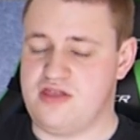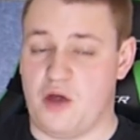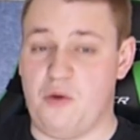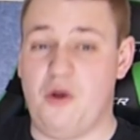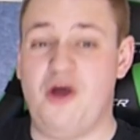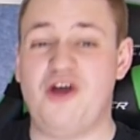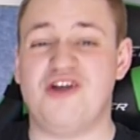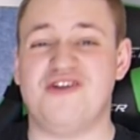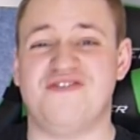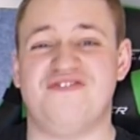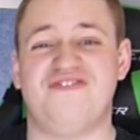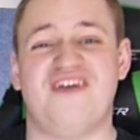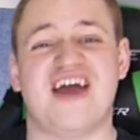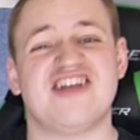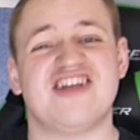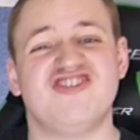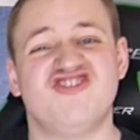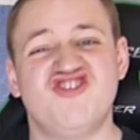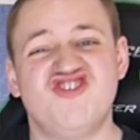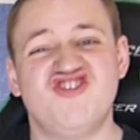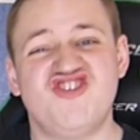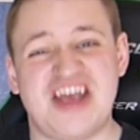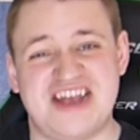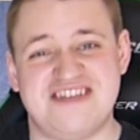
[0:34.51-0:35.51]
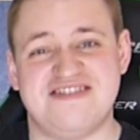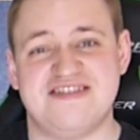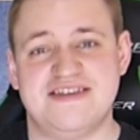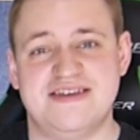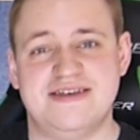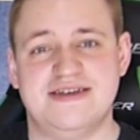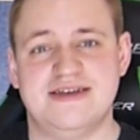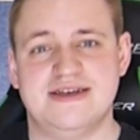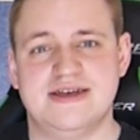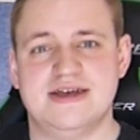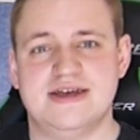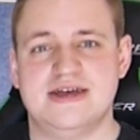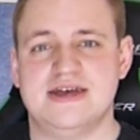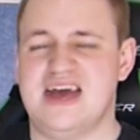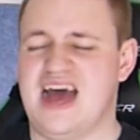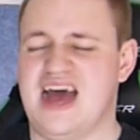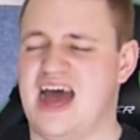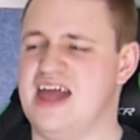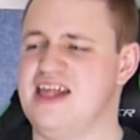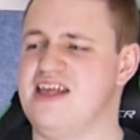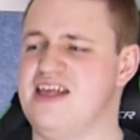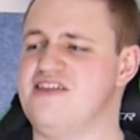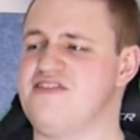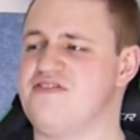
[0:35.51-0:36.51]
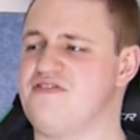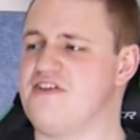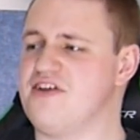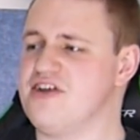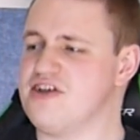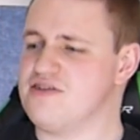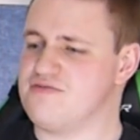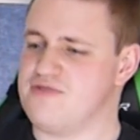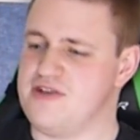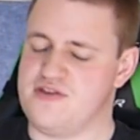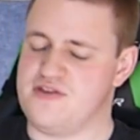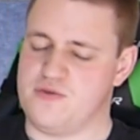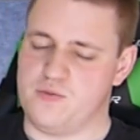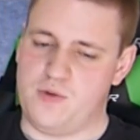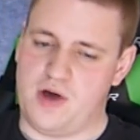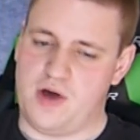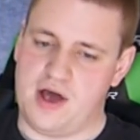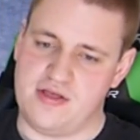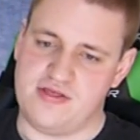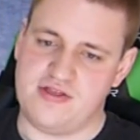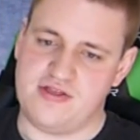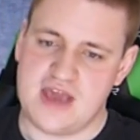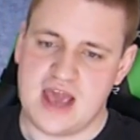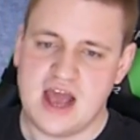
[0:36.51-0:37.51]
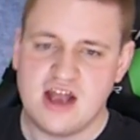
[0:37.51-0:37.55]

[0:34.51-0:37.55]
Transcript: They were in fact shit. And there's a very good reason why.